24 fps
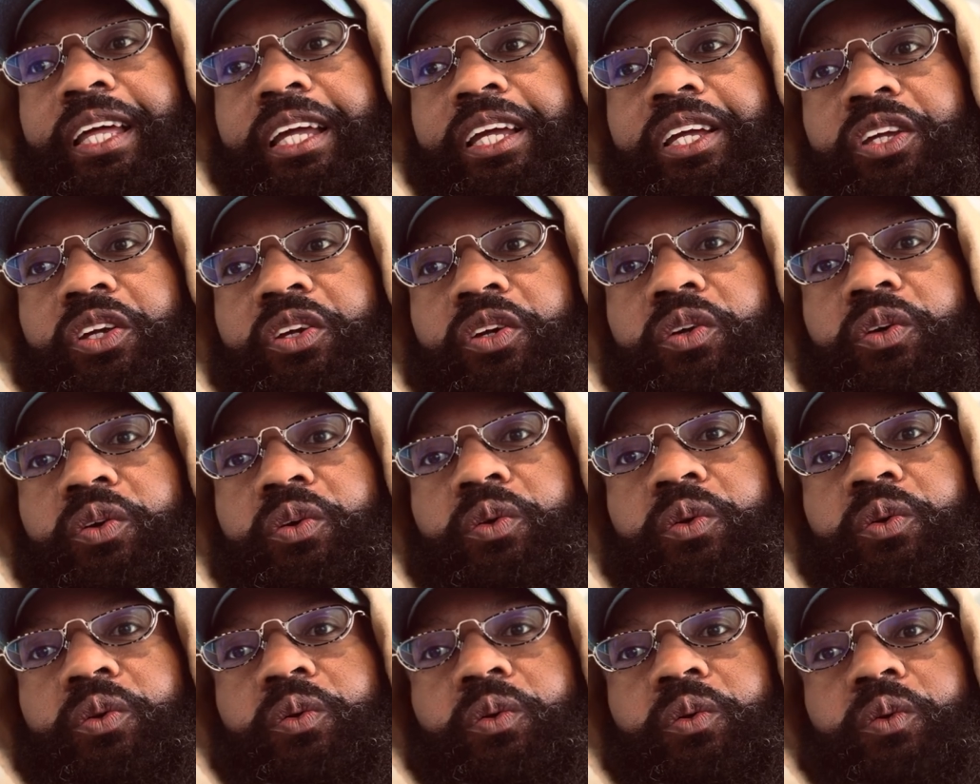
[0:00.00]

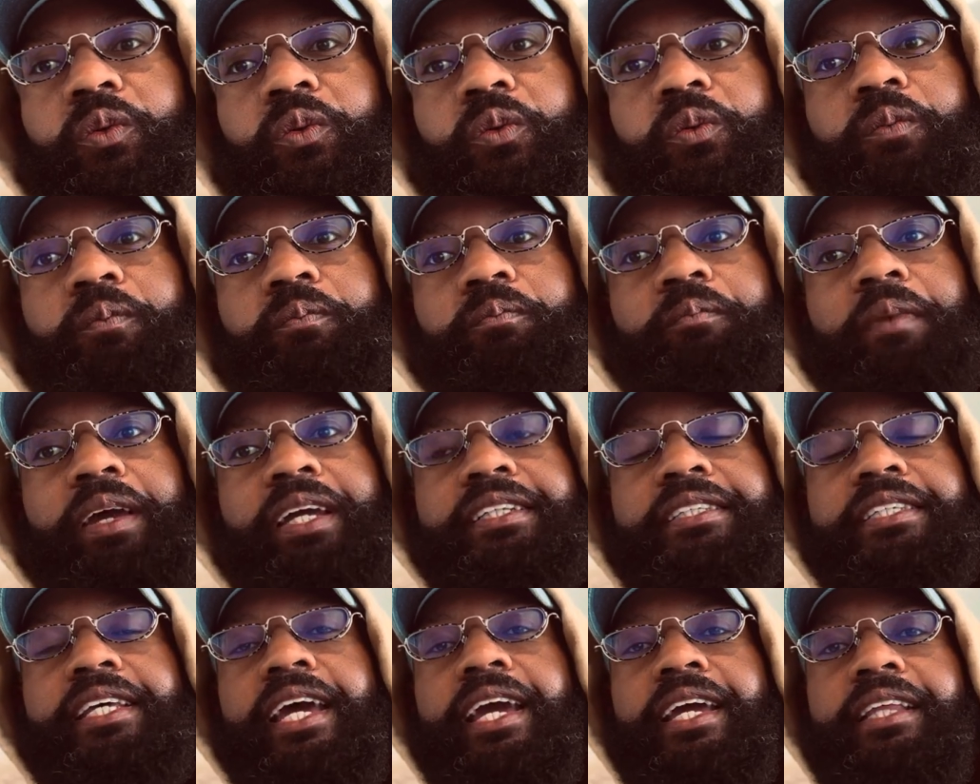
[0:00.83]
you
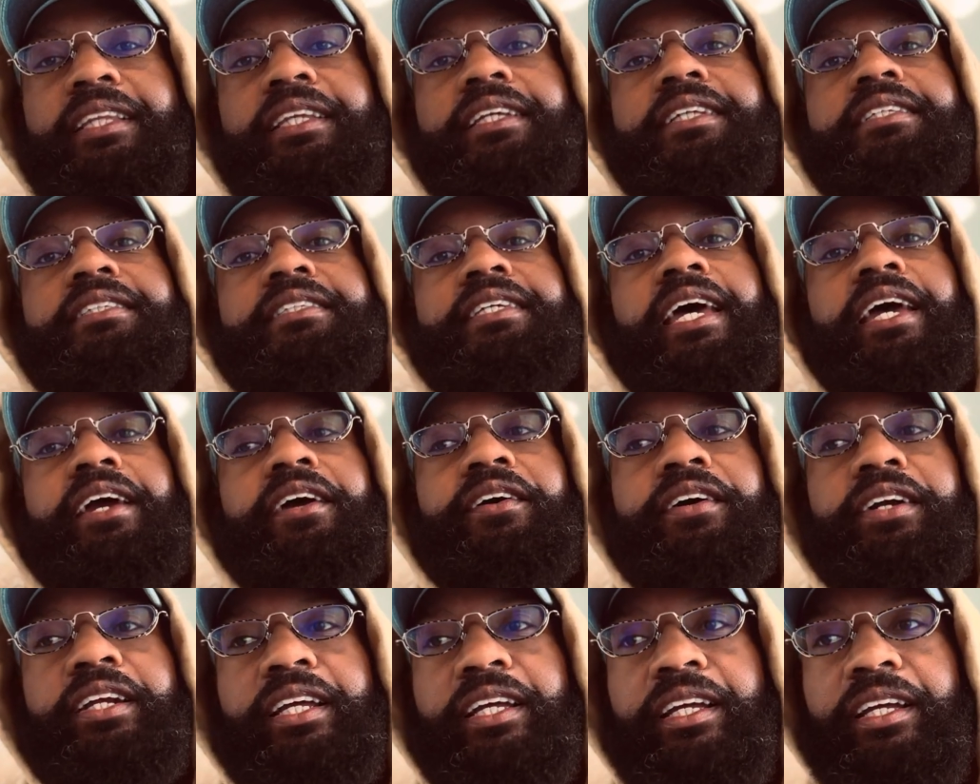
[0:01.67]
maintain the
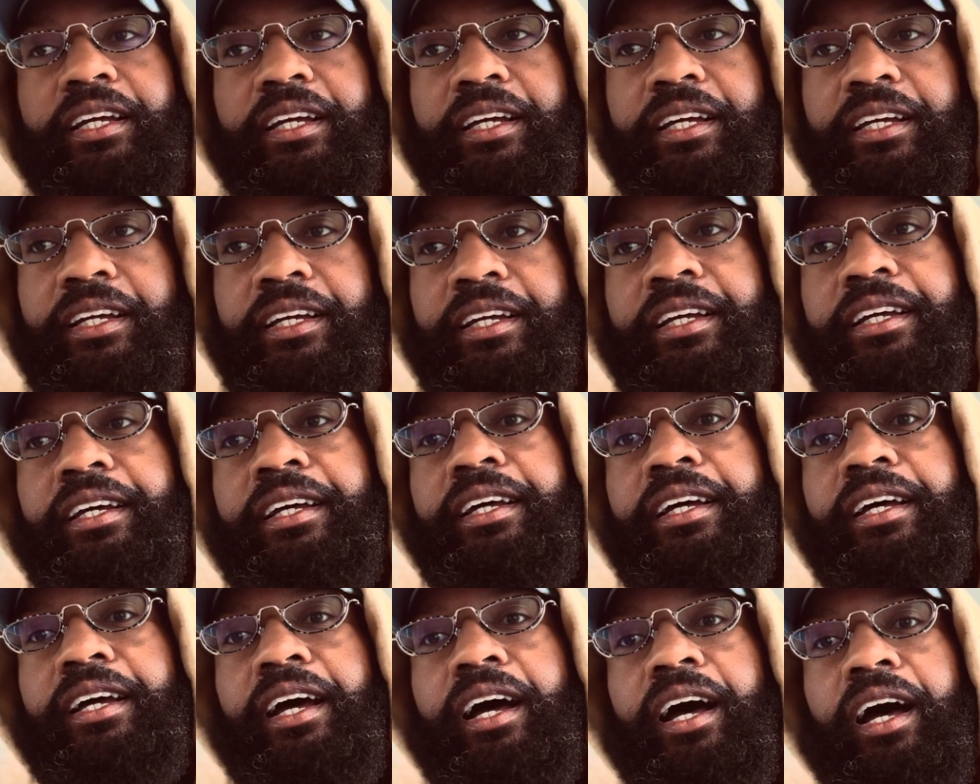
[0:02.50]
integrity
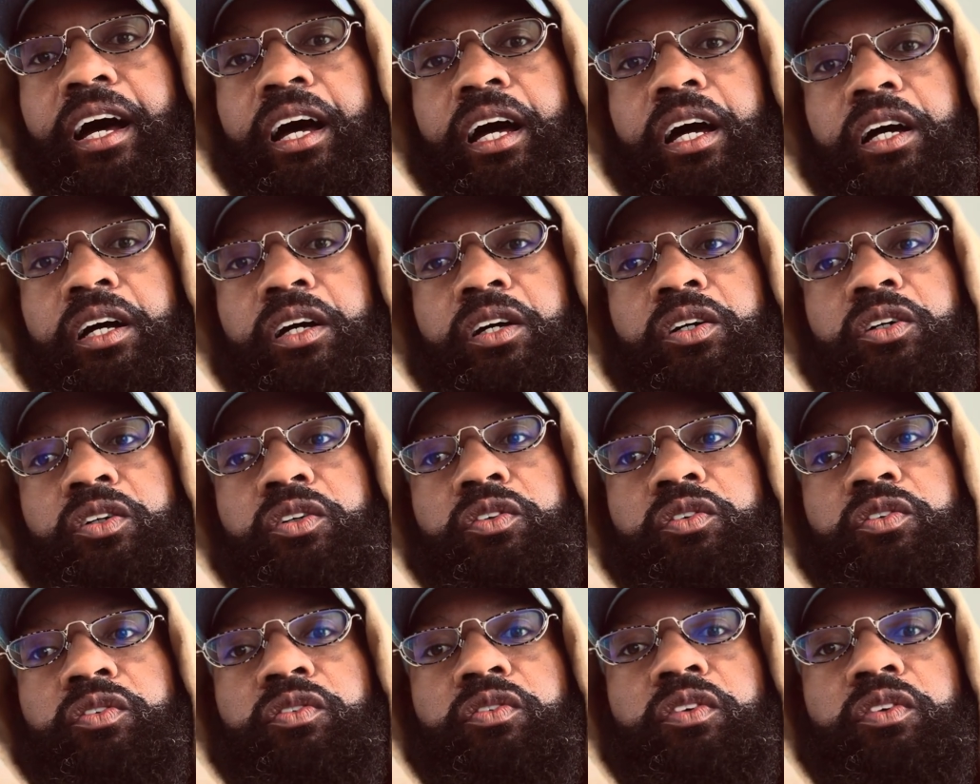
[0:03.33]
of